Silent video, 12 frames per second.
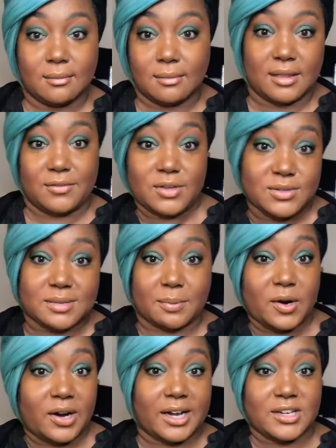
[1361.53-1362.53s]
Well, if you
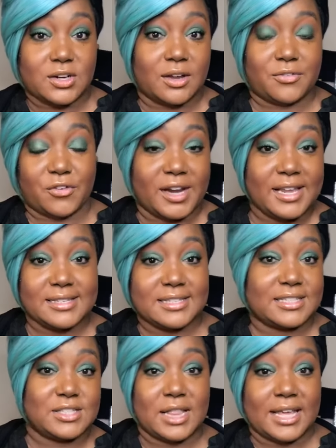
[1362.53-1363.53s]
supported your friends,
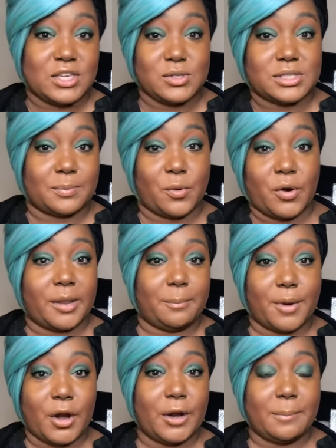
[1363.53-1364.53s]
it's like you supported
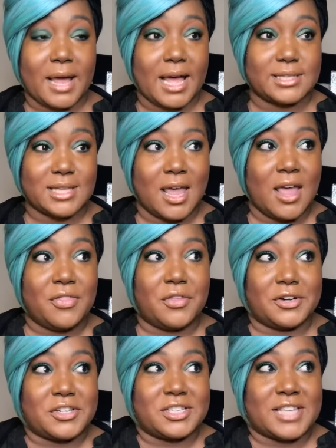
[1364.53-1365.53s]
Bird Box.
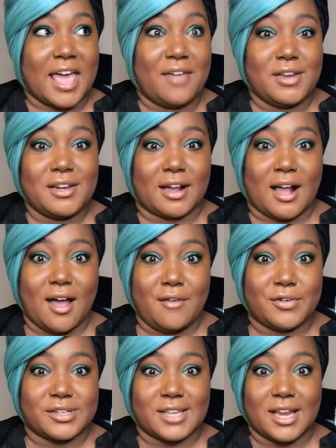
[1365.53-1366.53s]
They're just having a
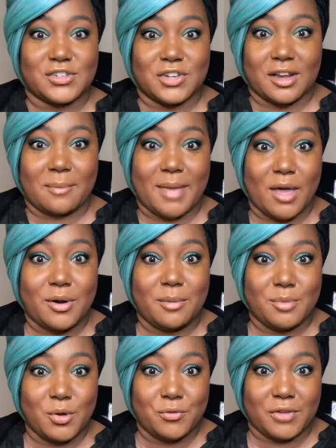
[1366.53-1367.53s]
conversation about a
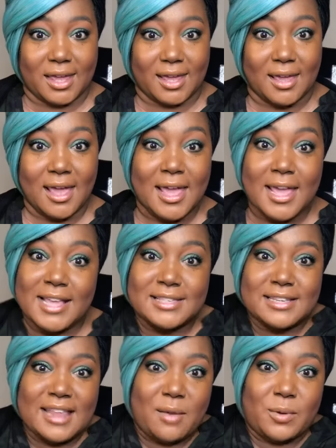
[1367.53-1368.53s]
movie.
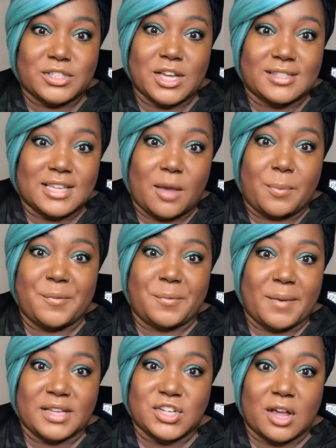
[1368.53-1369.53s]
Isn't that what y'all tell people
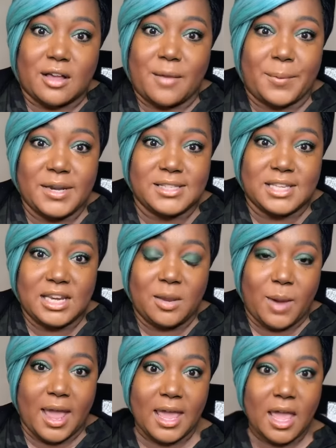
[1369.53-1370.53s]
about y'all companies
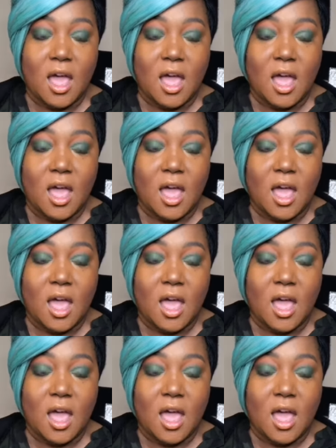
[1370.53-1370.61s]
anyway?